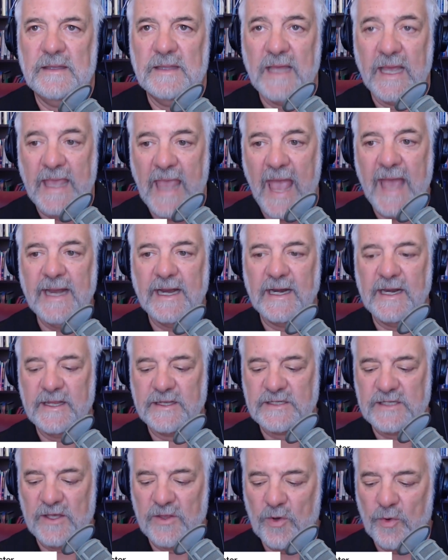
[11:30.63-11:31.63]

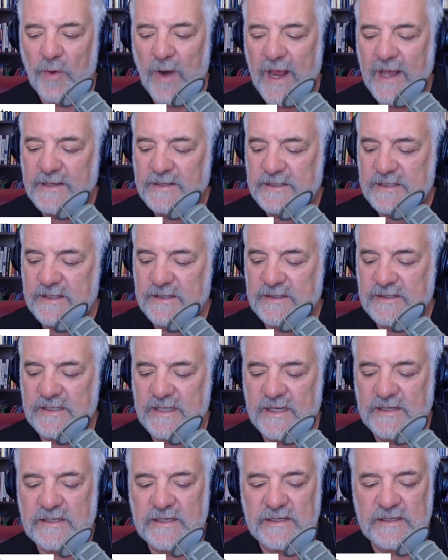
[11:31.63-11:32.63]
candidates and the races.
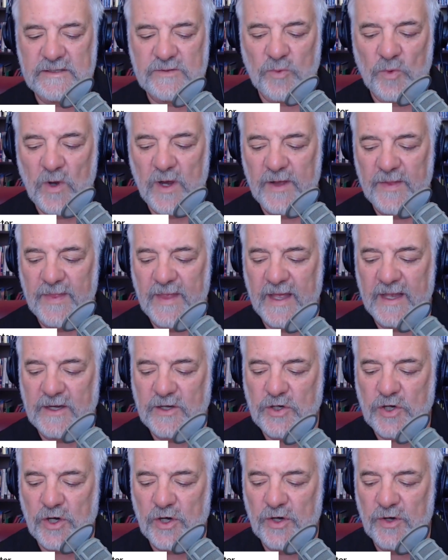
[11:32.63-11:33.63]
This is one that
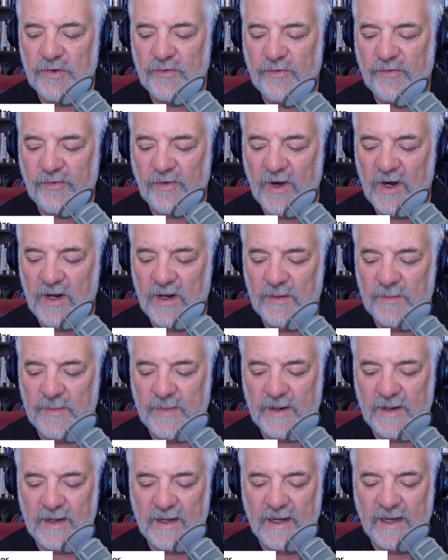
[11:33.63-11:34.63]
turned from
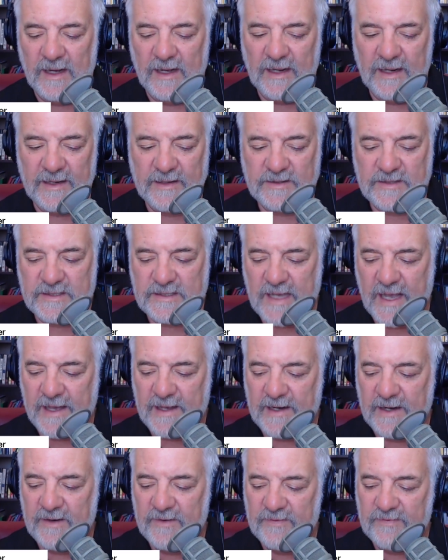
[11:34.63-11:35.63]

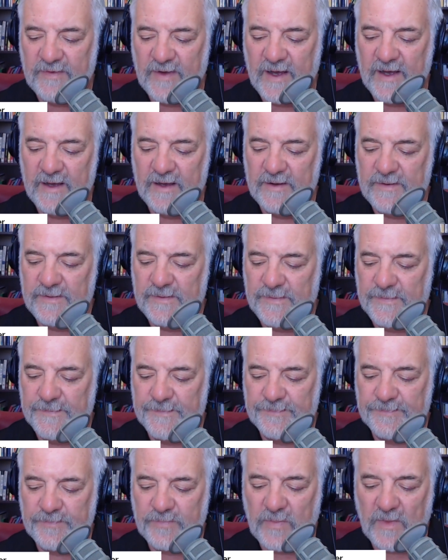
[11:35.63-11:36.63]
instead of
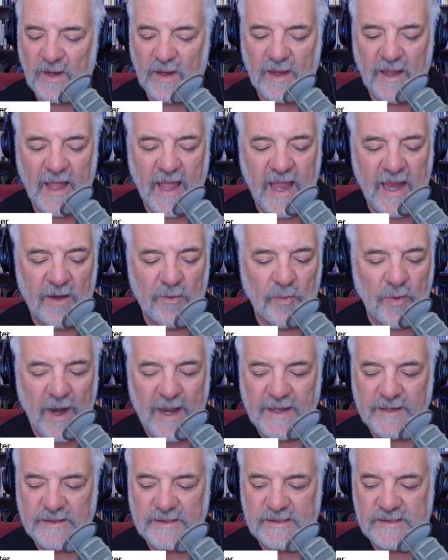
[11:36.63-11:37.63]
a
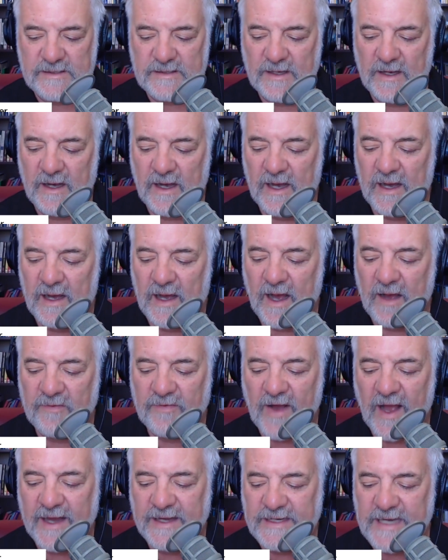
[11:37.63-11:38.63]
race of
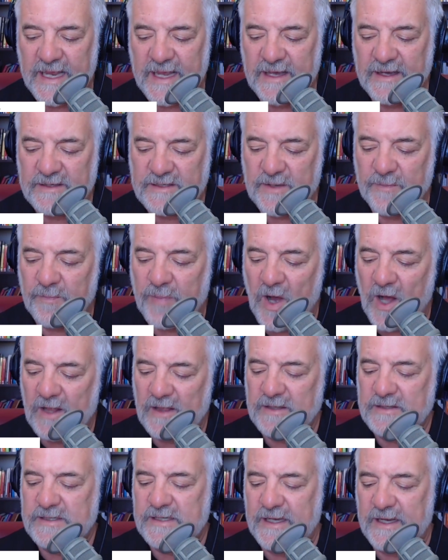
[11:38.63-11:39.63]
ideas and
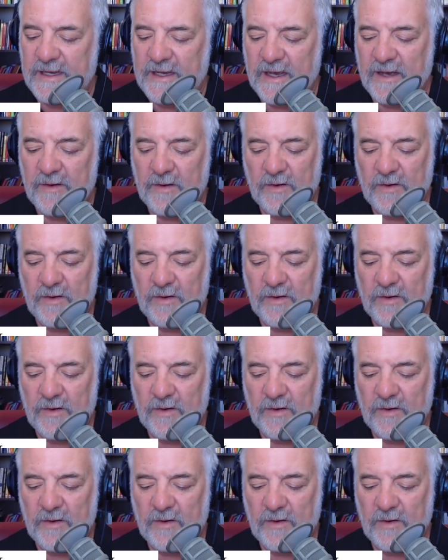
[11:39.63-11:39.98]
policy,